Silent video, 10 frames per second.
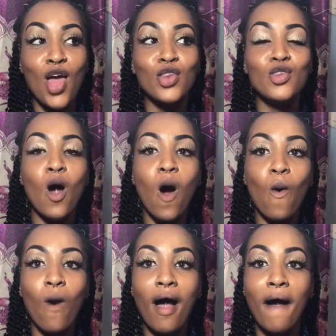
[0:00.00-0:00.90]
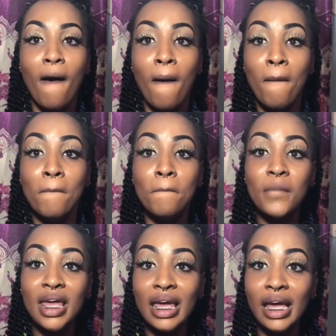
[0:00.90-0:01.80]
Now,
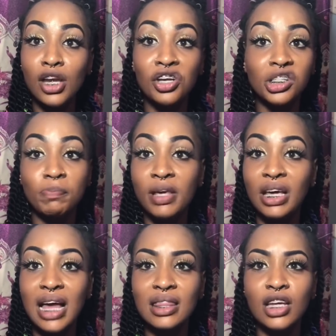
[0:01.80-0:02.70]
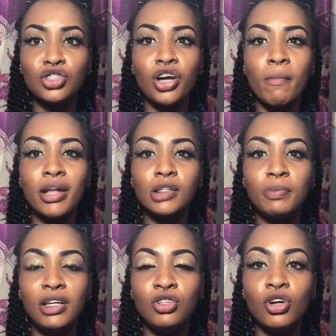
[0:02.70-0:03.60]
me no speak, I think German
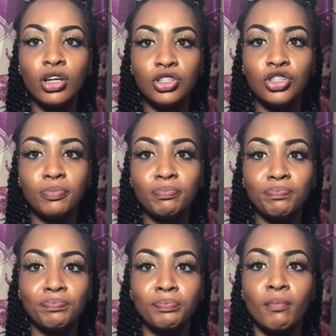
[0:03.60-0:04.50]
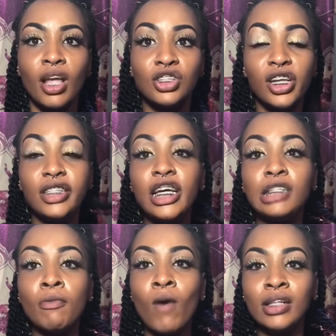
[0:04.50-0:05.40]
speak Dutch. She did teach
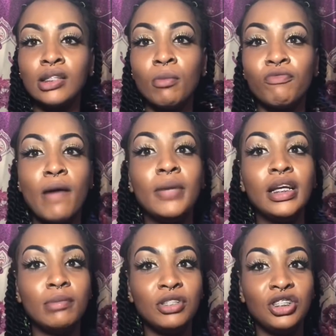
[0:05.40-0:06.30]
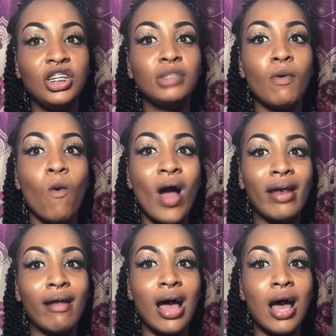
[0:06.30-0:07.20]
me something from a little bit. She teach me
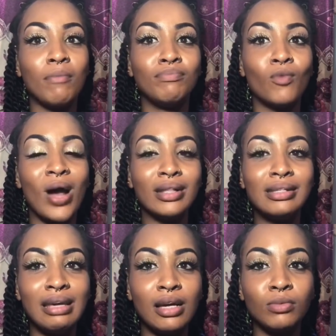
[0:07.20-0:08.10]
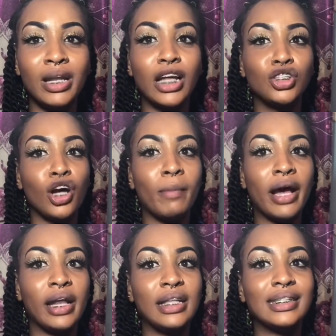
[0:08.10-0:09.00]
one thing in a
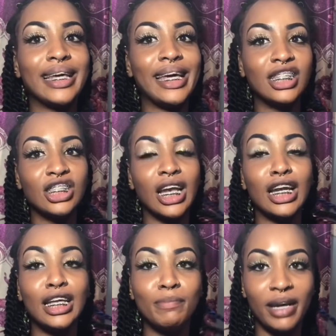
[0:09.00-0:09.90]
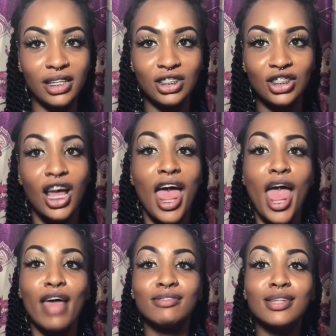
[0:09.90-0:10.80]
German. It's Ich liebe dich.
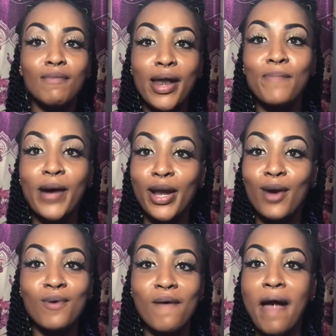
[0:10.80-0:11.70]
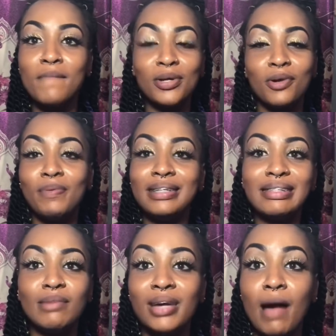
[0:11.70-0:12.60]
If somebody pan here know what it mean, please
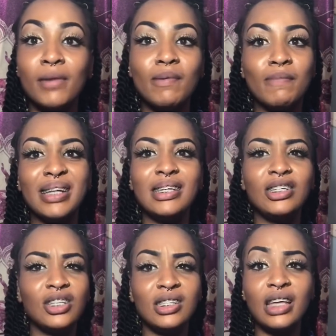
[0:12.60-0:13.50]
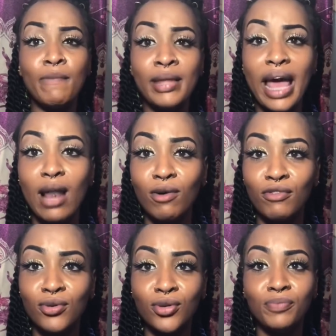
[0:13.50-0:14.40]
tell me, comment remember. I think she did say it mean I love
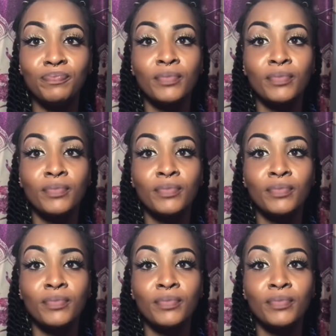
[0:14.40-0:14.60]
you. I